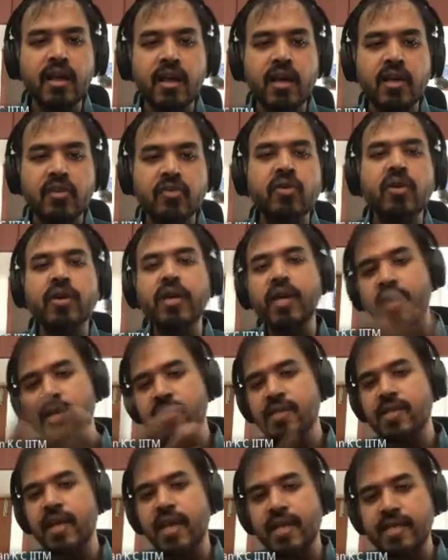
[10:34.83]
So here
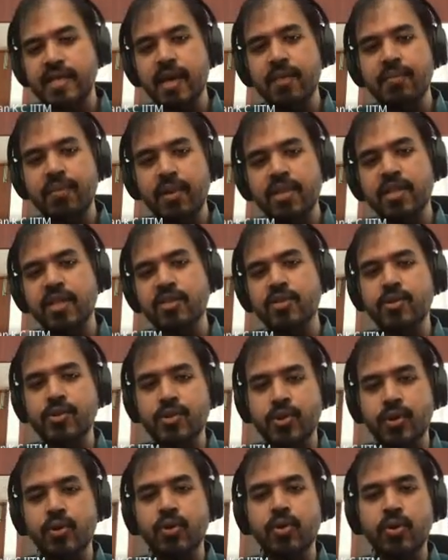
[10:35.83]
is an example just to
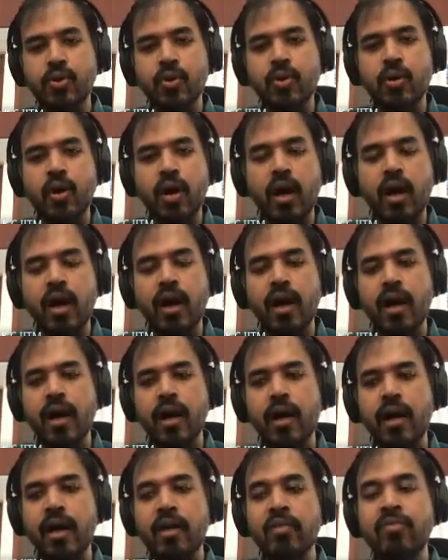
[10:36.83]
show
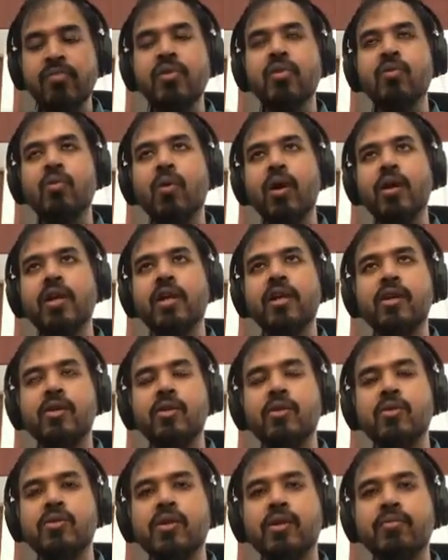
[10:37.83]
if you wanted to
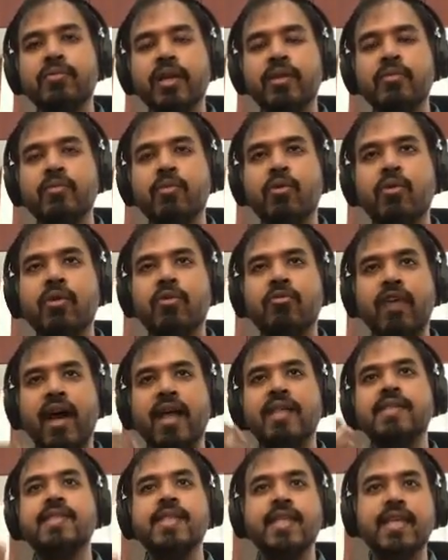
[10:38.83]
do something more
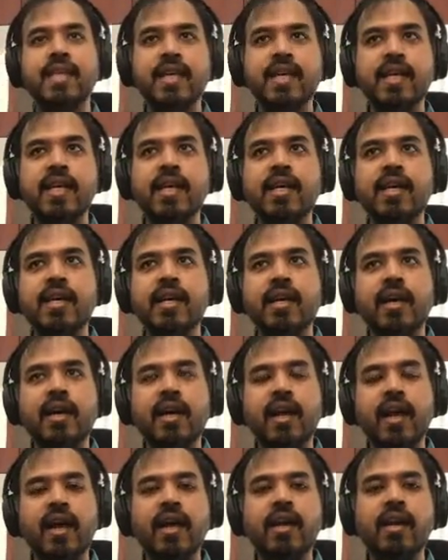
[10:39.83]
fancy,
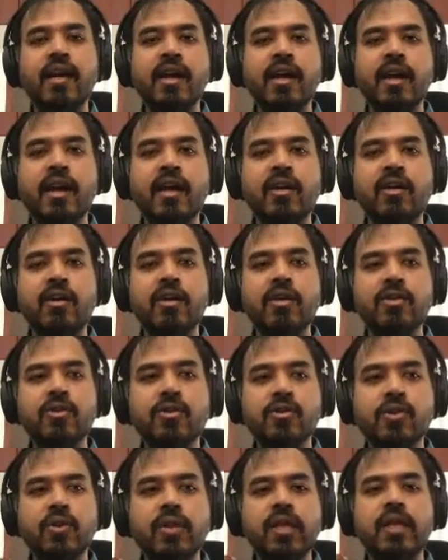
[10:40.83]
right? In order to
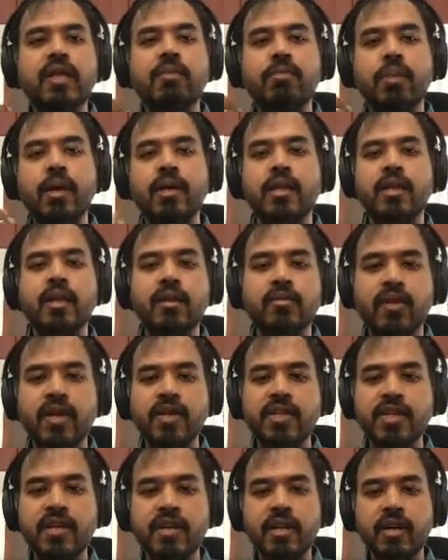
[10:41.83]
show that a particular
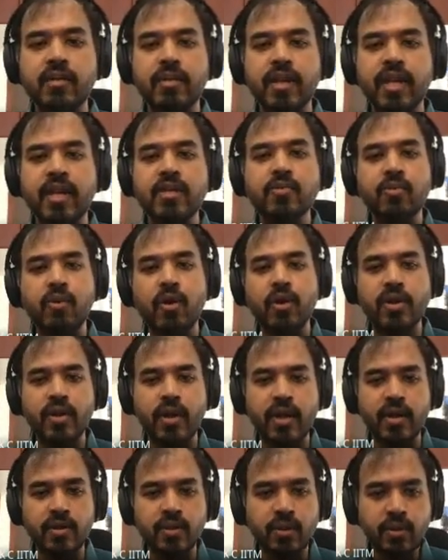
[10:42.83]
function terminates, what you
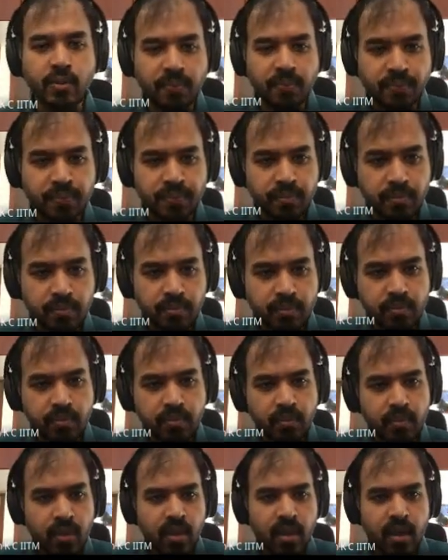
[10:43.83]
can do.
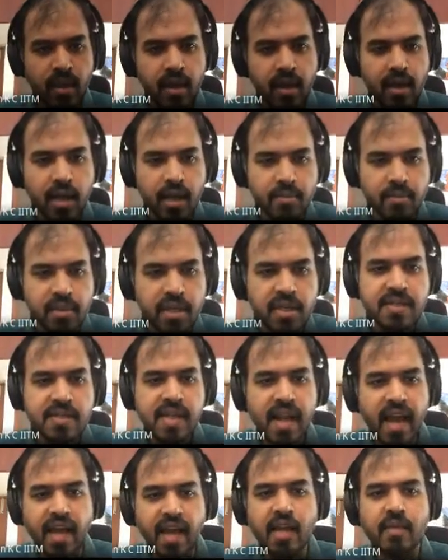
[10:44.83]
Here is
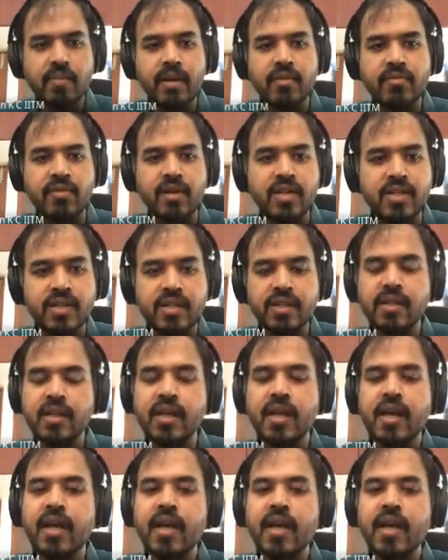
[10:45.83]
an Ackermann function.